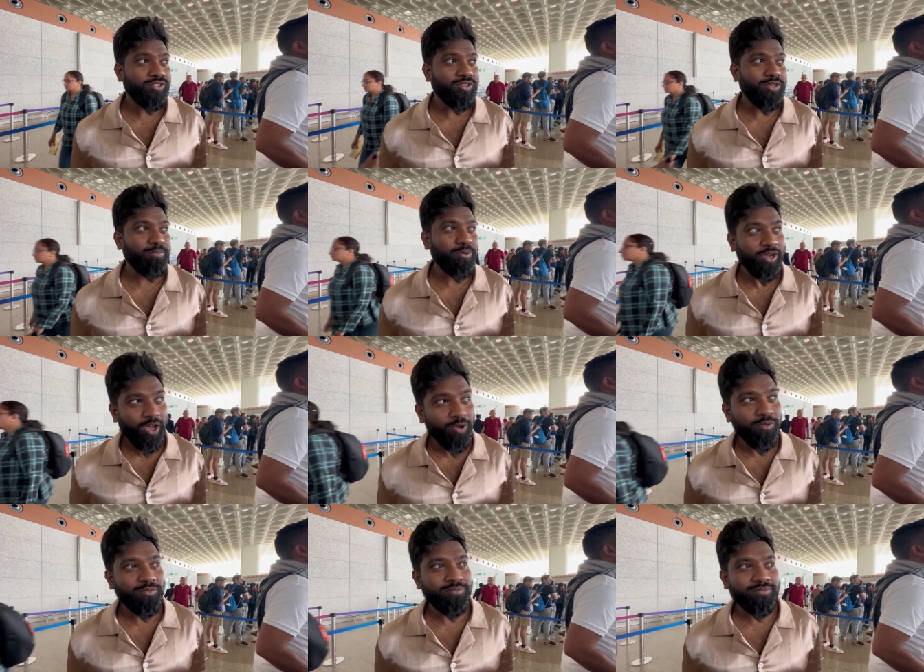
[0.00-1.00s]
So for now,
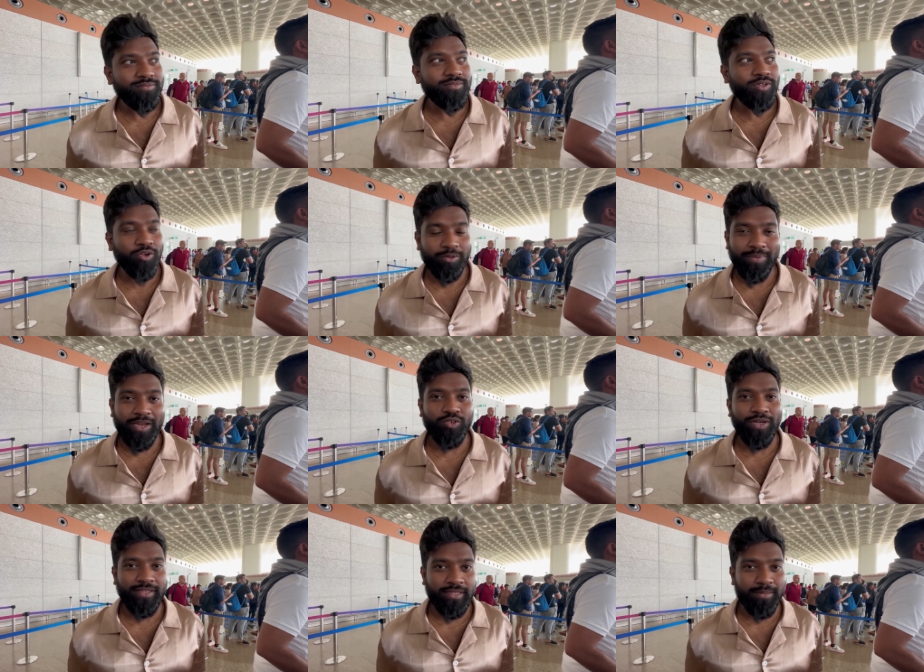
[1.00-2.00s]
going back
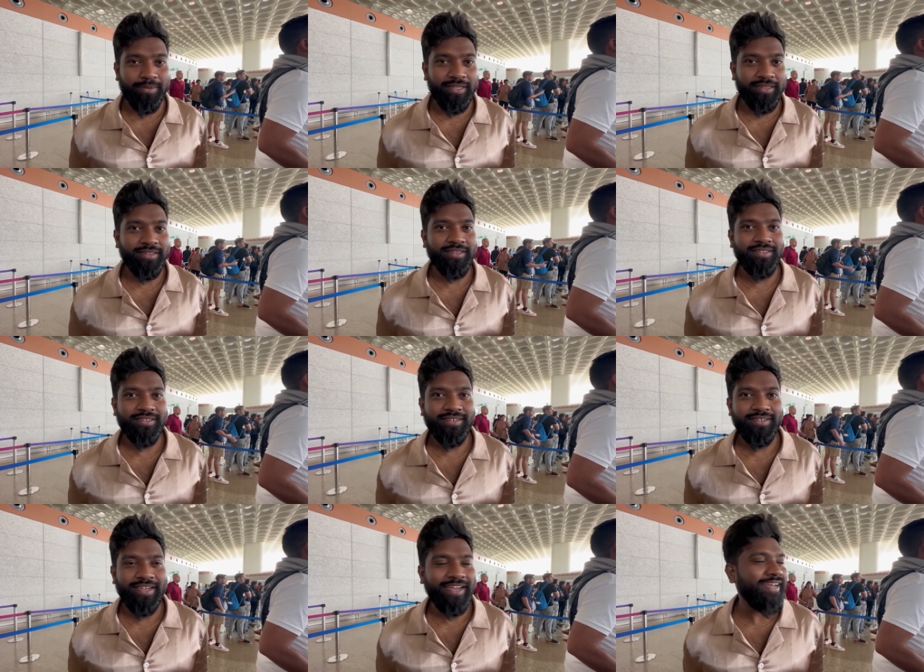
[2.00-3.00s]
to Hyderabad,
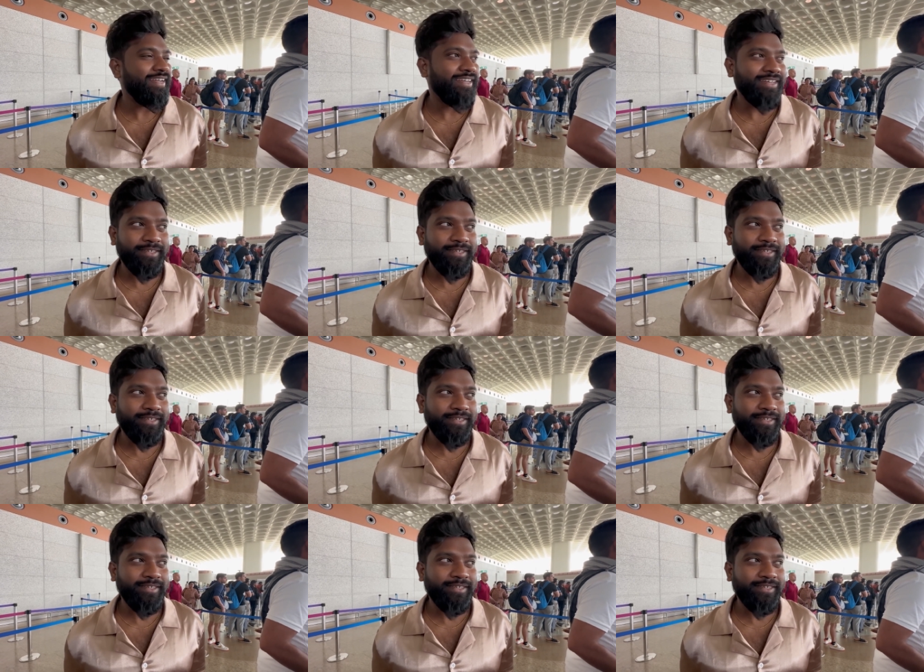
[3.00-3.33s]
and